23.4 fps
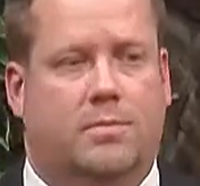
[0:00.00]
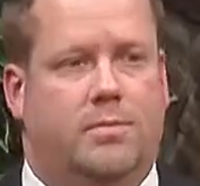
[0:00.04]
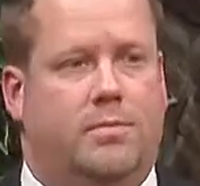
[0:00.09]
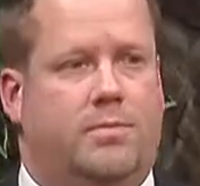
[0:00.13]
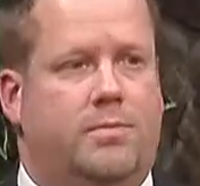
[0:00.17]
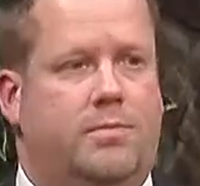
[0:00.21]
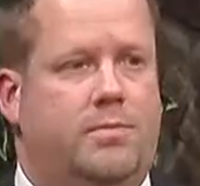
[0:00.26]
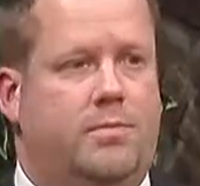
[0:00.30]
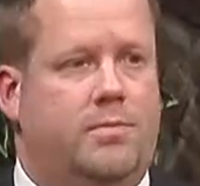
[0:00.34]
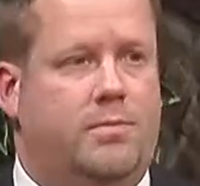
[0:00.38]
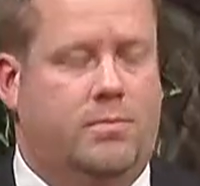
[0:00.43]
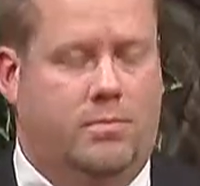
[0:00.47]

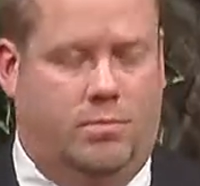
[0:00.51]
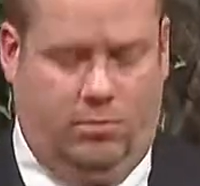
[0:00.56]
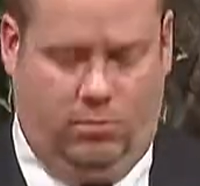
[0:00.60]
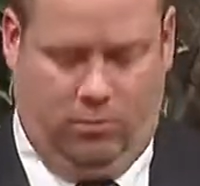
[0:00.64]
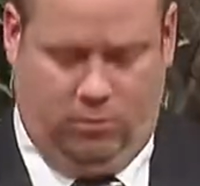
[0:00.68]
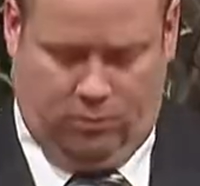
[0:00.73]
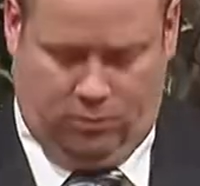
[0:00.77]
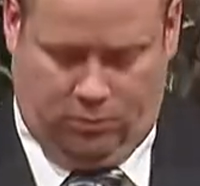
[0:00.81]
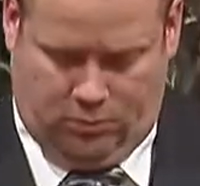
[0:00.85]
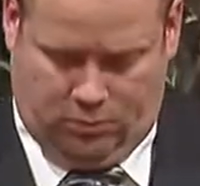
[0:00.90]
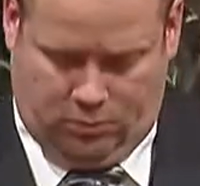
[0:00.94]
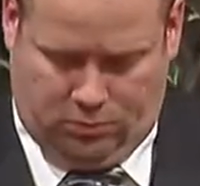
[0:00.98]

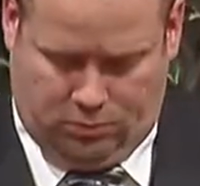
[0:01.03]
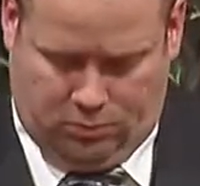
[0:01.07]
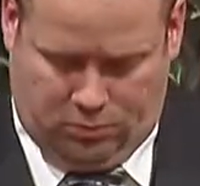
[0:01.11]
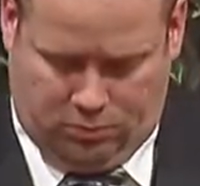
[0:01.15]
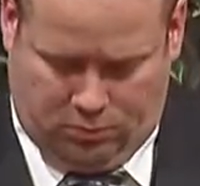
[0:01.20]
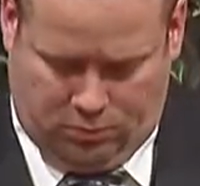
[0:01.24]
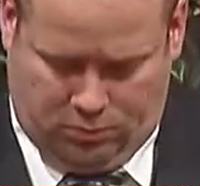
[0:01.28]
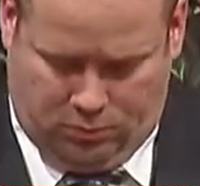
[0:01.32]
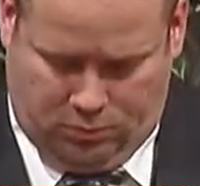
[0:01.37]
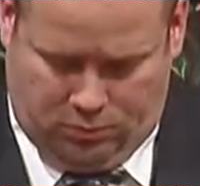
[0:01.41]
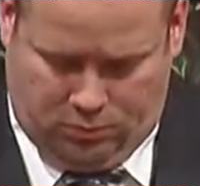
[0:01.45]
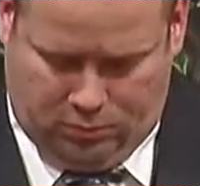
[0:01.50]

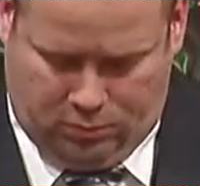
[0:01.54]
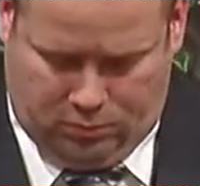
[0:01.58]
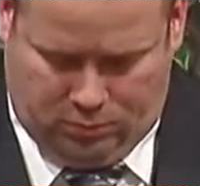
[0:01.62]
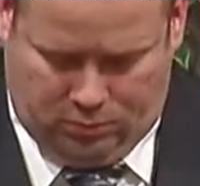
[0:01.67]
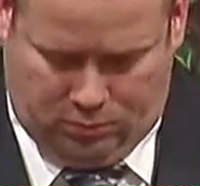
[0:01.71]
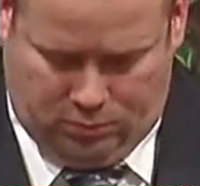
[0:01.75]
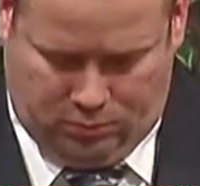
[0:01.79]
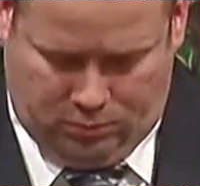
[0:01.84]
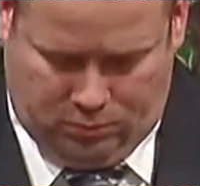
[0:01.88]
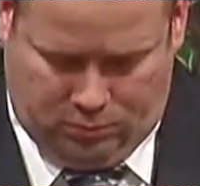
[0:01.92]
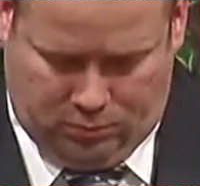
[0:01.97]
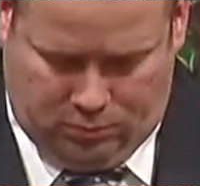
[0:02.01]

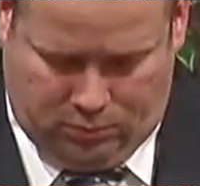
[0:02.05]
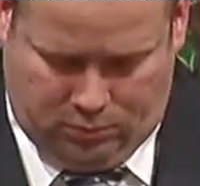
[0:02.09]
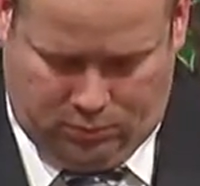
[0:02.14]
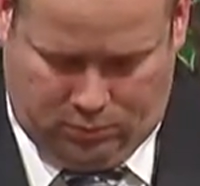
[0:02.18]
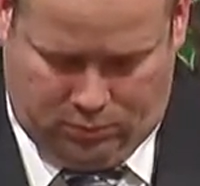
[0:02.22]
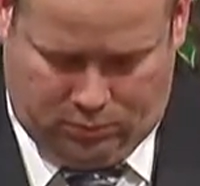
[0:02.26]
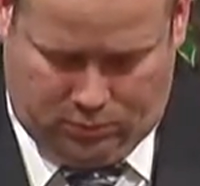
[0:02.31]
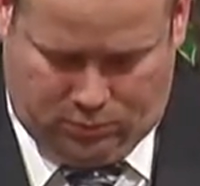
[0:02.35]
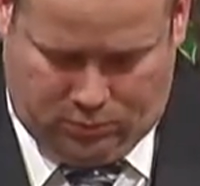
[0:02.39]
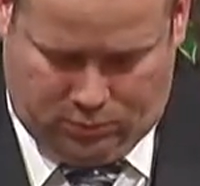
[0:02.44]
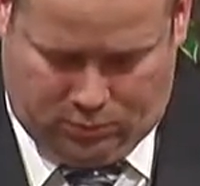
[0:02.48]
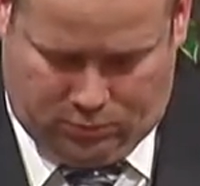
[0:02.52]

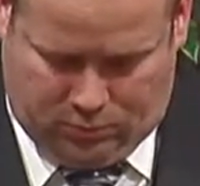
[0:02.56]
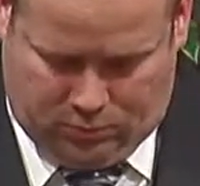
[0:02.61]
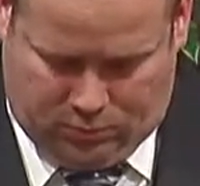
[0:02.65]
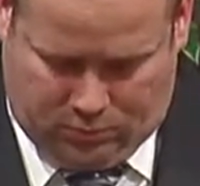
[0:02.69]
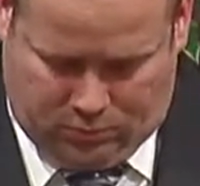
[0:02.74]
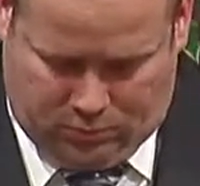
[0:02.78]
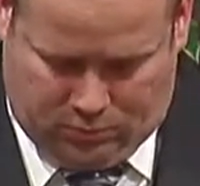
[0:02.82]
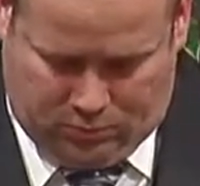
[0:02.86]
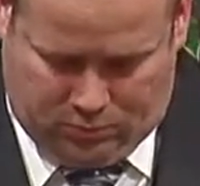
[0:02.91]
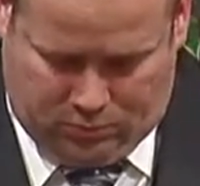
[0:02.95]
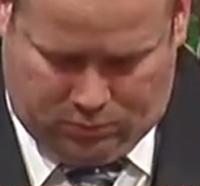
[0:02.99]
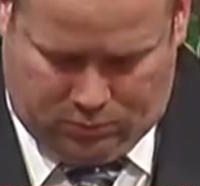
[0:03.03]

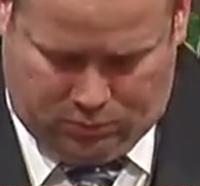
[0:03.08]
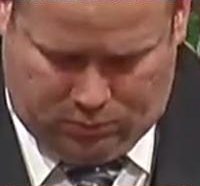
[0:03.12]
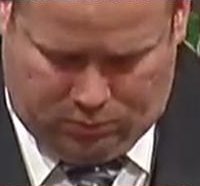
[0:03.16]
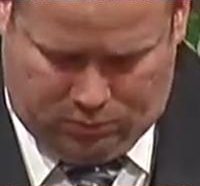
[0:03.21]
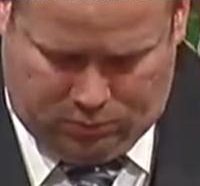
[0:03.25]
No one is speaking in this clip.